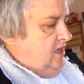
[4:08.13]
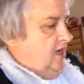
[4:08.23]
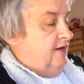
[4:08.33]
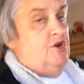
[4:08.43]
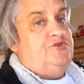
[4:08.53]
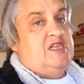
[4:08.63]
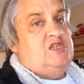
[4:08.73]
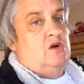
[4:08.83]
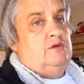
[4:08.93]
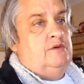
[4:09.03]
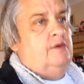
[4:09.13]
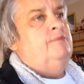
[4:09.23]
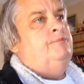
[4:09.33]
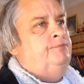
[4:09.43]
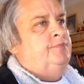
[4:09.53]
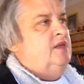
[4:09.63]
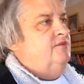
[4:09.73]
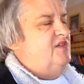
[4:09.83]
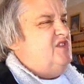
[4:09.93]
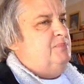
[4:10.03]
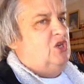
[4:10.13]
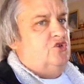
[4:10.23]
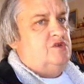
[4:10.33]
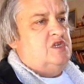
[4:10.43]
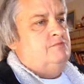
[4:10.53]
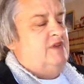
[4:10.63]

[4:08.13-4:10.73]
I wrote that song, 50 Balloons.